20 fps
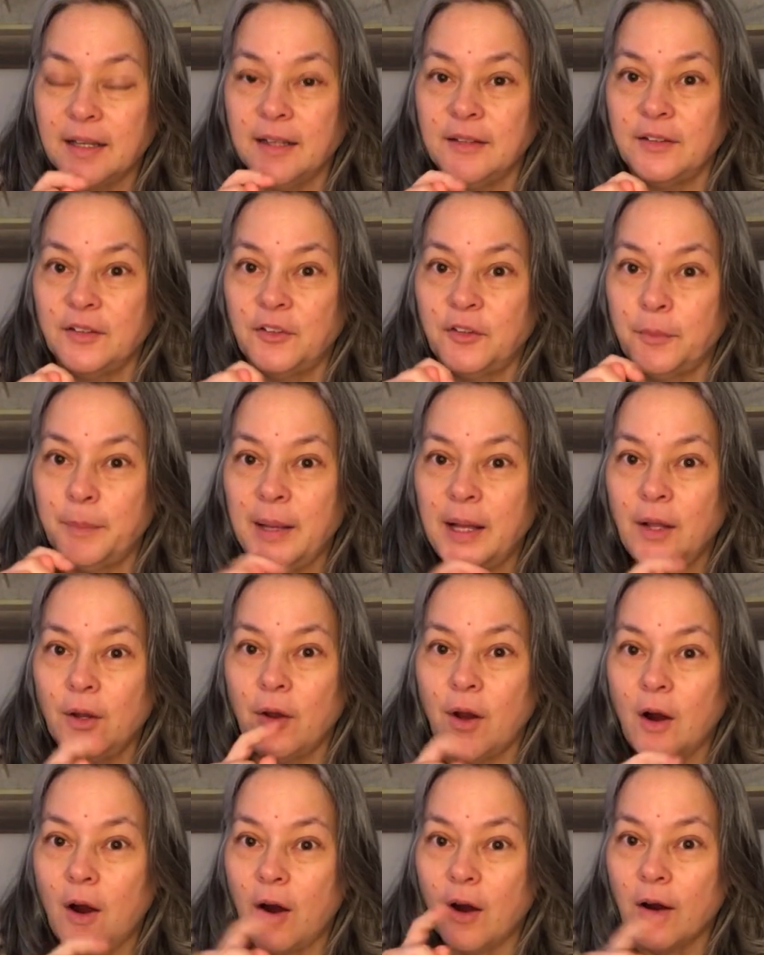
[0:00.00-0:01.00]
because it's spelled
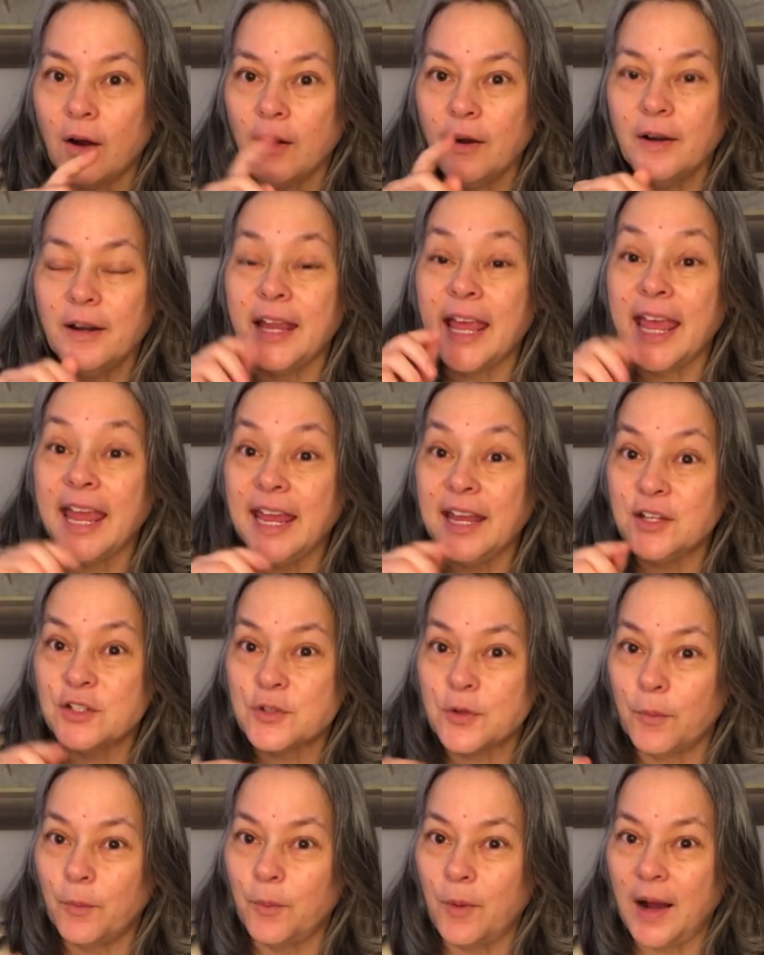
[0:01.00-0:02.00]

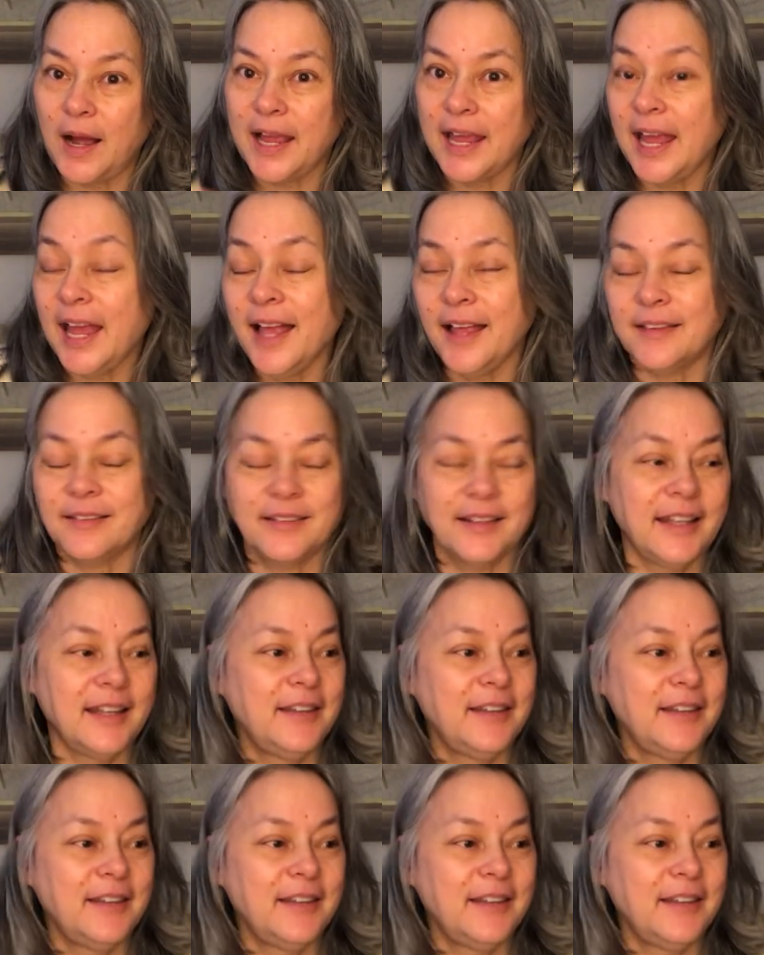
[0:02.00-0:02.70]
R-H-Y-S.